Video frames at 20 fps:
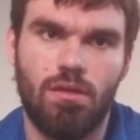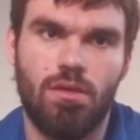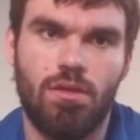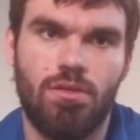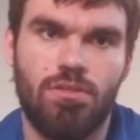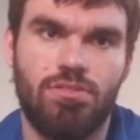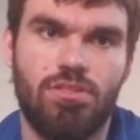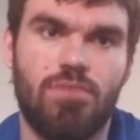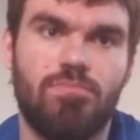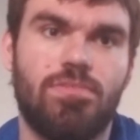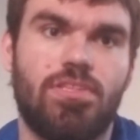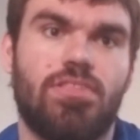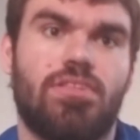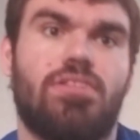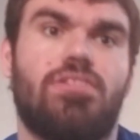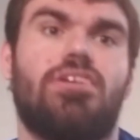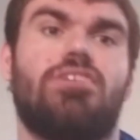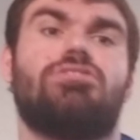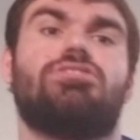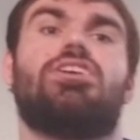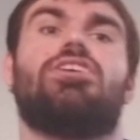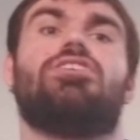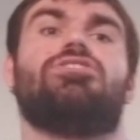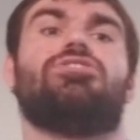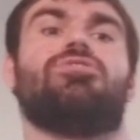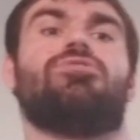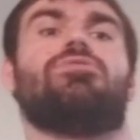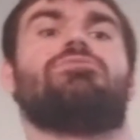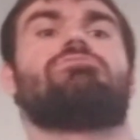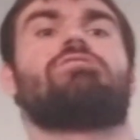something to clench
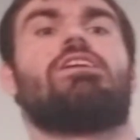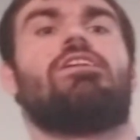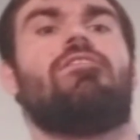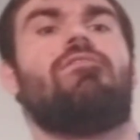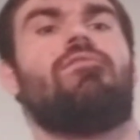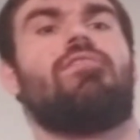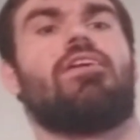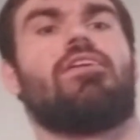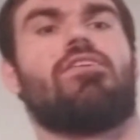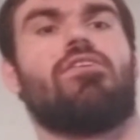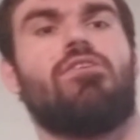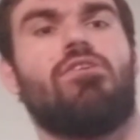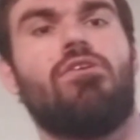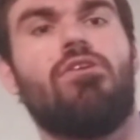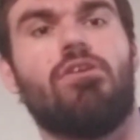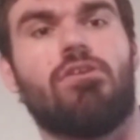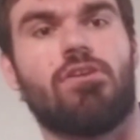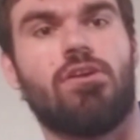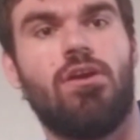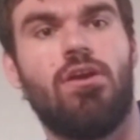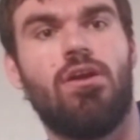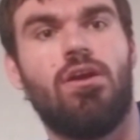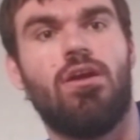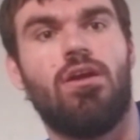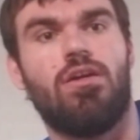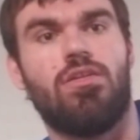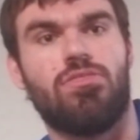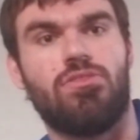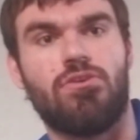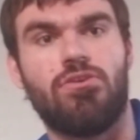onto. It's kind of like a hook.
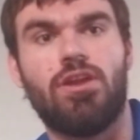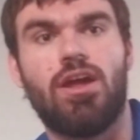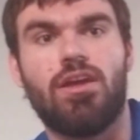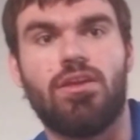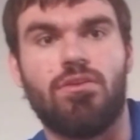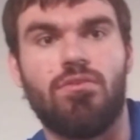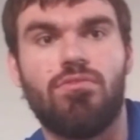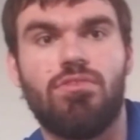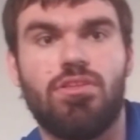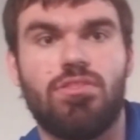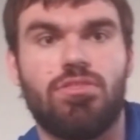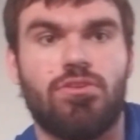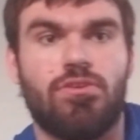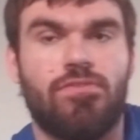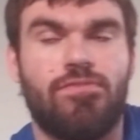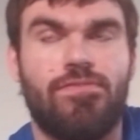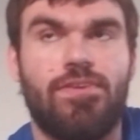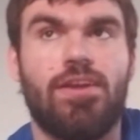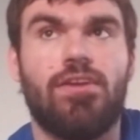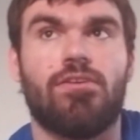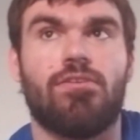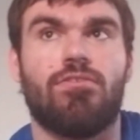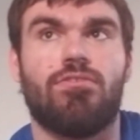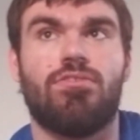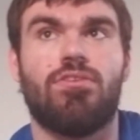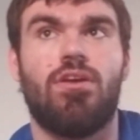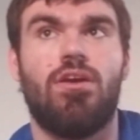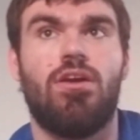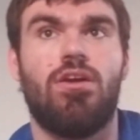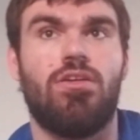They're not using their fingers.
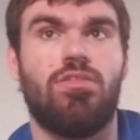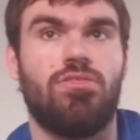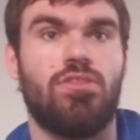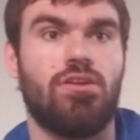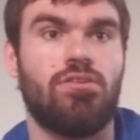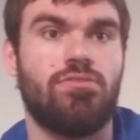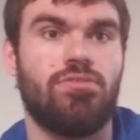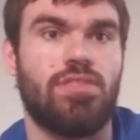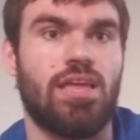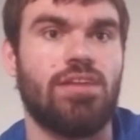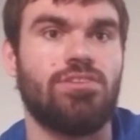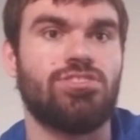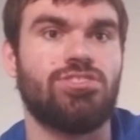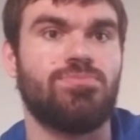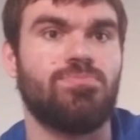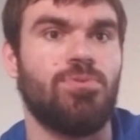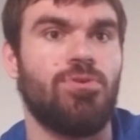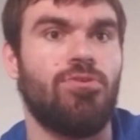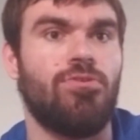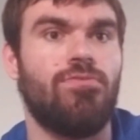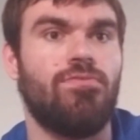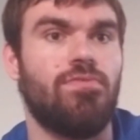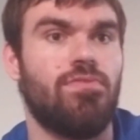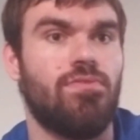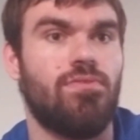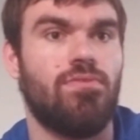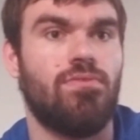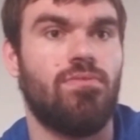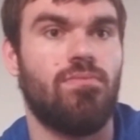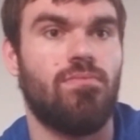They just move
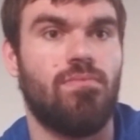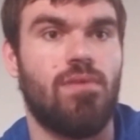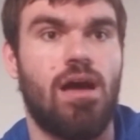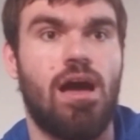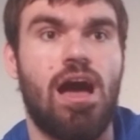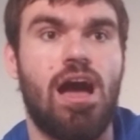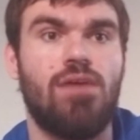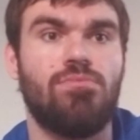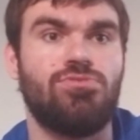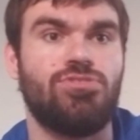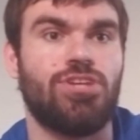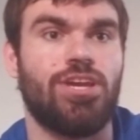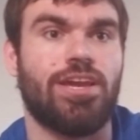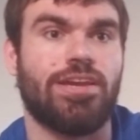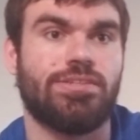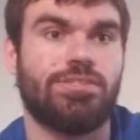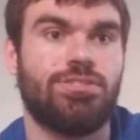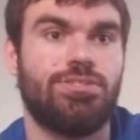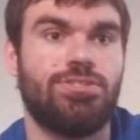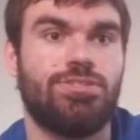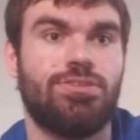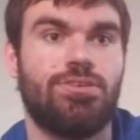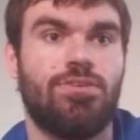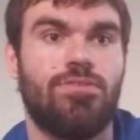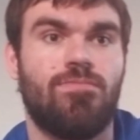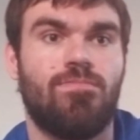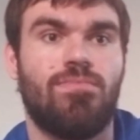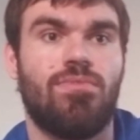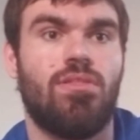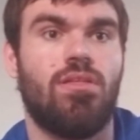objects
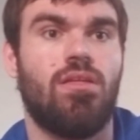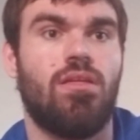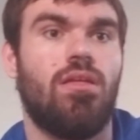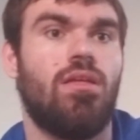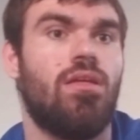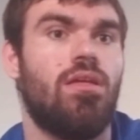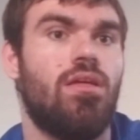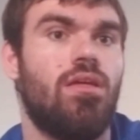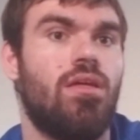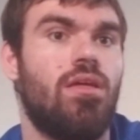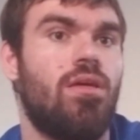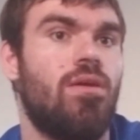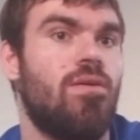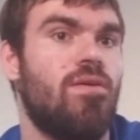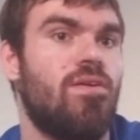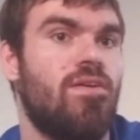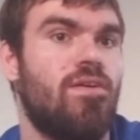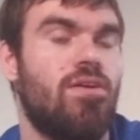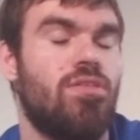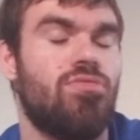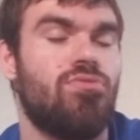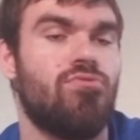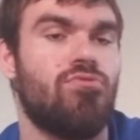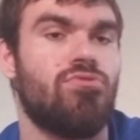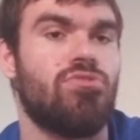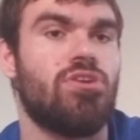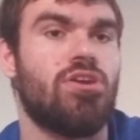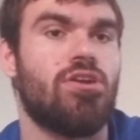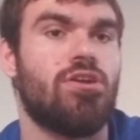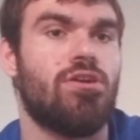through
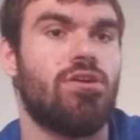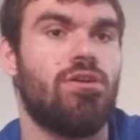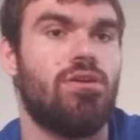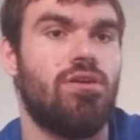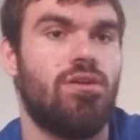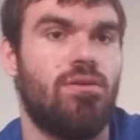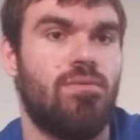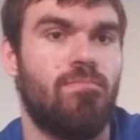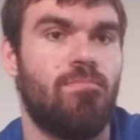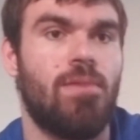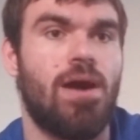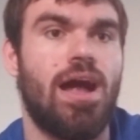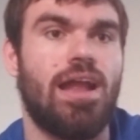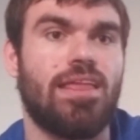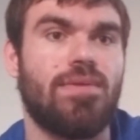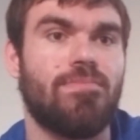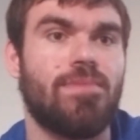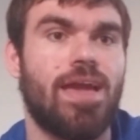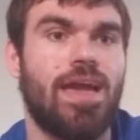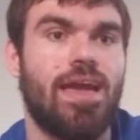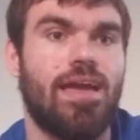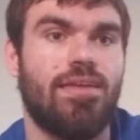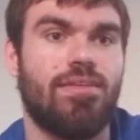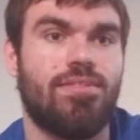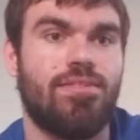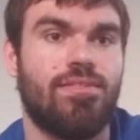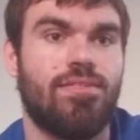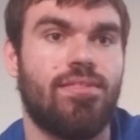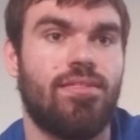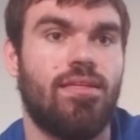their body
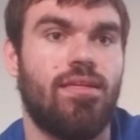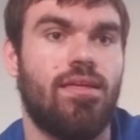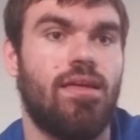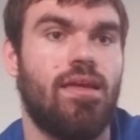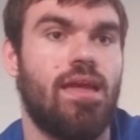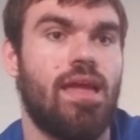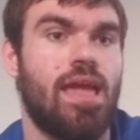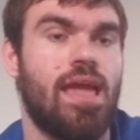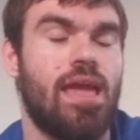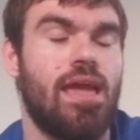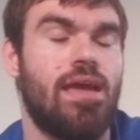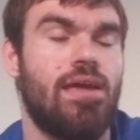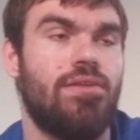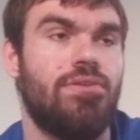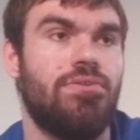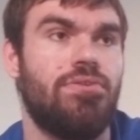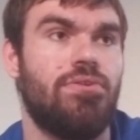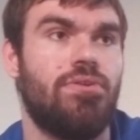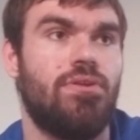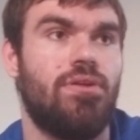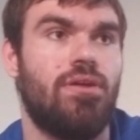mass and